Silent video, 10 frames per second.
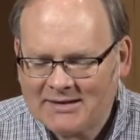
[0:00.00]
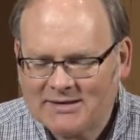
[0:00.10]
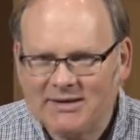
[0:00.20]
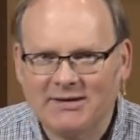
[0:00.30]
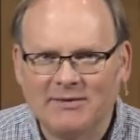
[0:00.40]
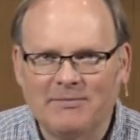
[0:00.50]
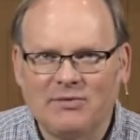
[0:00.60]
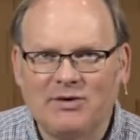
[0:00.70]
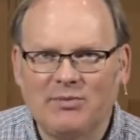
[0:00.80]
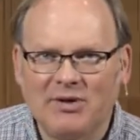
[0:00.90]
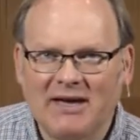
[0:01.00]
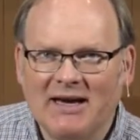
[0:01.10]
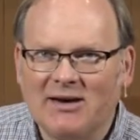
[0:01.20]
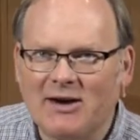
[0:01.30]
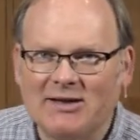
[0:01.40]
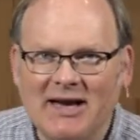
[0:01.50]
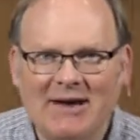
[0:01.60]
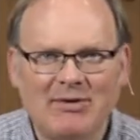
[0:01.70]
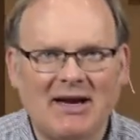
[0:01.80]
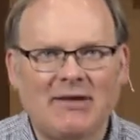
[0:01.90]
us to begin our
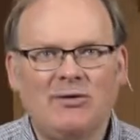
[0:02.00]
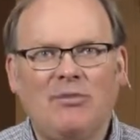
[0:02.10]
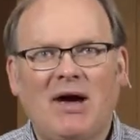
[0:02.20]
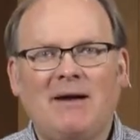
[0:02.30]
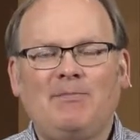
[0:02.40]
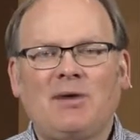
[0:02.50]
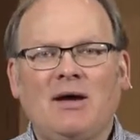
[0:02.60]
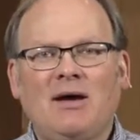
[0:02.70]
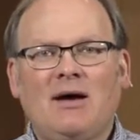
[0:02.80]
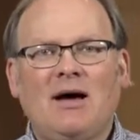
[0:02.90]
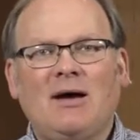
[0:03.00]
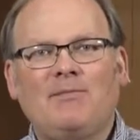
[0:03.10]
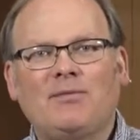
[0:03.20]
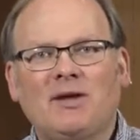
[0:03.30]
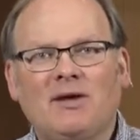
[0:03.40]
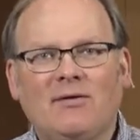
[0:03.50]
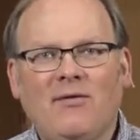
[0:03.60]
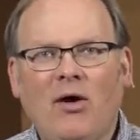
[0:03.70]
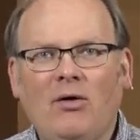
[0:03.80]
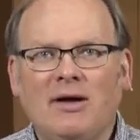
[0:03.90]
time together by
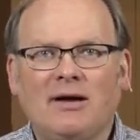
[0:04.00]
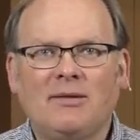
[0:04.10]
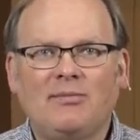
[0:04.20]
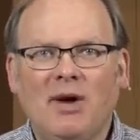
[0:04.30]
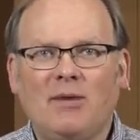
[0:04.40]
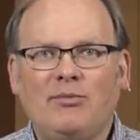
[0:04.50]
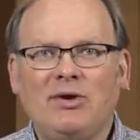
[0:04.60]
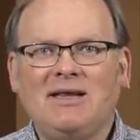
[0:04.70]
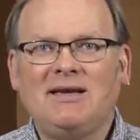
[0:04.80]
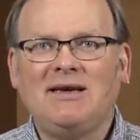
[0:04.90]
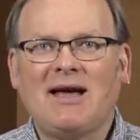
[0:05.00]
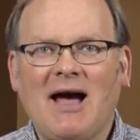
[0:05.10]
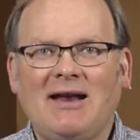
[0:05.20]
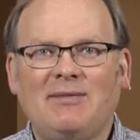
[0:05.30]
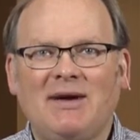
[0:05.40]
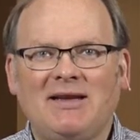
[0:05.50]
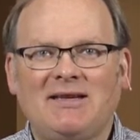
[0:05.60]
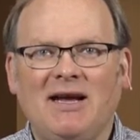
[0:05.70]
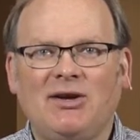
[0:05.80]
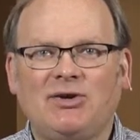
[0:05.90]
following a breathing guided
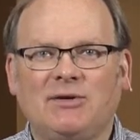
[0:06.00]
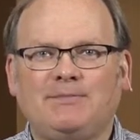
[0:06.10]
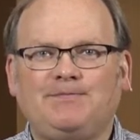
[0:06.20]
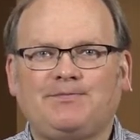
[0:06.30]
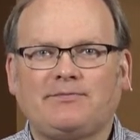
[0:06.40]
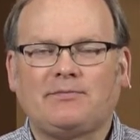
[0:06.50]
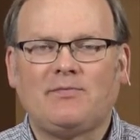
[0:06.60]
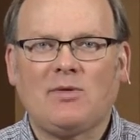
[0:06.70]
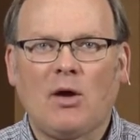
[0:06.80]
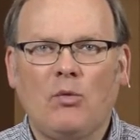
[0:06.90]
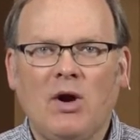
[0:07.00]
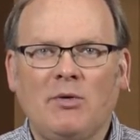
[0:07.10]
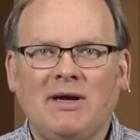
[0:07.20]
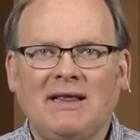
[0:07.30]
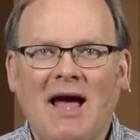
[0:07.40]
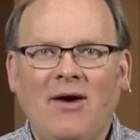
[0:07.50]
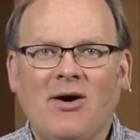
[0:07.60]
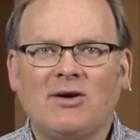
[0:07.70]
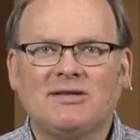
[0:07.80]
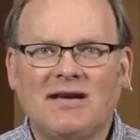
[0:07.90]
meditation where we allow
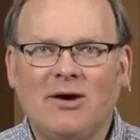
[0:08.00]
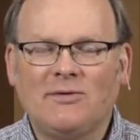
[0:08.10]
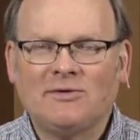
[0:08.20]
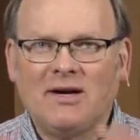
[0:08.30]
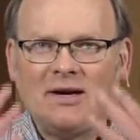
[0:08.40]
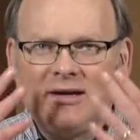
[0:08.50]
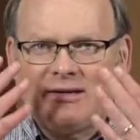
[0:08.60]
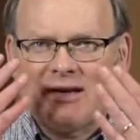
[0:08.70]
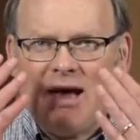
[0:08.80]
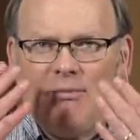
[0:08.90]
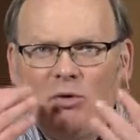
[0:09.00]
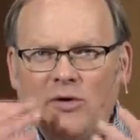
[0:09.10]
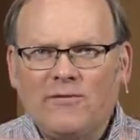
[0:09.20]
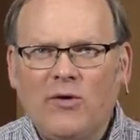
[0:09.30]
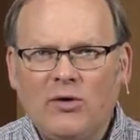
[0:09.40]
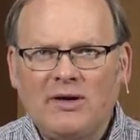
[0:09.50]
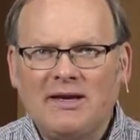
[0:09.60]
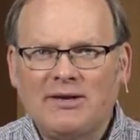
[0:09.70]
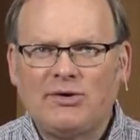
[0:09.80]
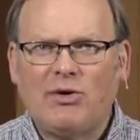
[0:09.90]
ourselves to come more fully
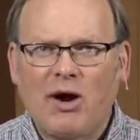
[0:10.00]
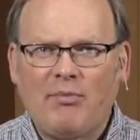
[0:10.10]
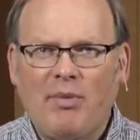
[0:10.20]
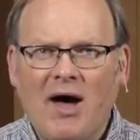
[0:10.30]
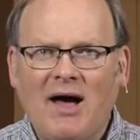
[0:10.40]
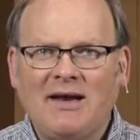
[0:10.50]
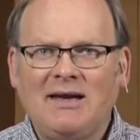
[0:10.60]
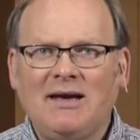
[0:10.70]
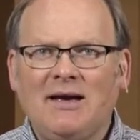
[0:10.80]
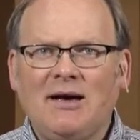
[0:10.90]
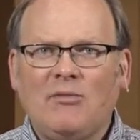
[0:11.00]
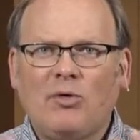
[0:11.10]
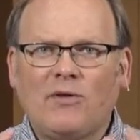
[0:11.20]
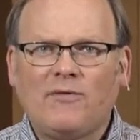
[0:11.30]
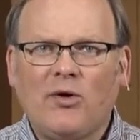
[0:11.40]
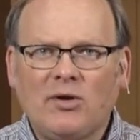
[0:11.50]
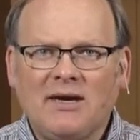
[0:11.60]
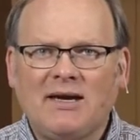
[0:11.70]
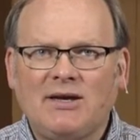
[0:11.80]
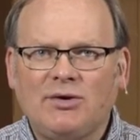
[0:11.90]
into our body, more
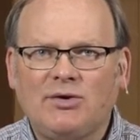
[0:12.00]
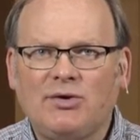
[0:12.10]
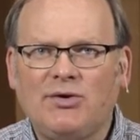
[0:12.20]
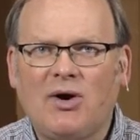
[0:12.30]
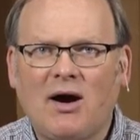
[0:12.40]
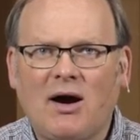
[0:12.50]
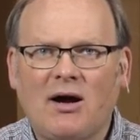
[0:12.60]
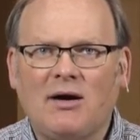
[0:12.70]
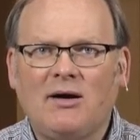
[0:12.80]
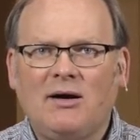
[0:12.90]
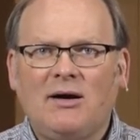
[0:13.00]
fully into our